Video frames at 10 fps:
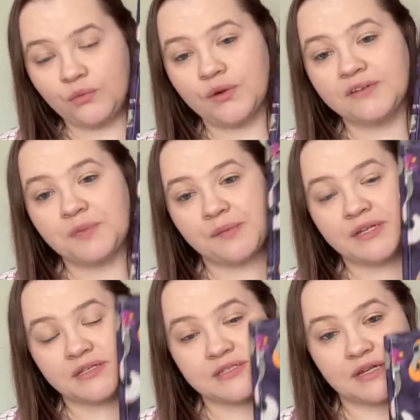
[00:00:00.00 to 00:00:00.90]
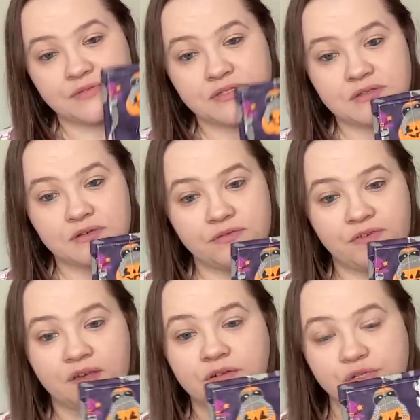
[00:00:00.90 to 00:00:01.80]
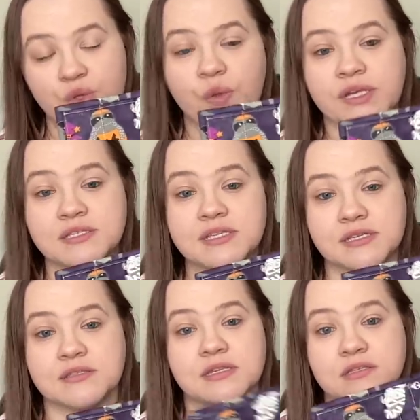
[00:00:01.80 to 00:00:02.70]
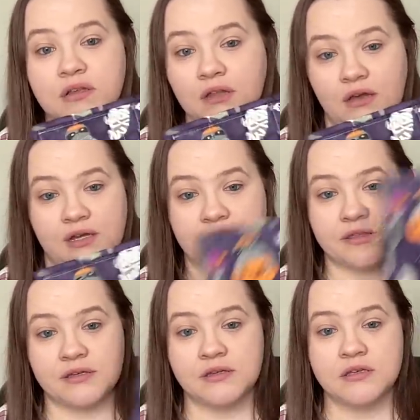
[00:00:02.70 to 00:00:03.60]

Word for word: One of Baby Does Stuff's favorite toys is this cloth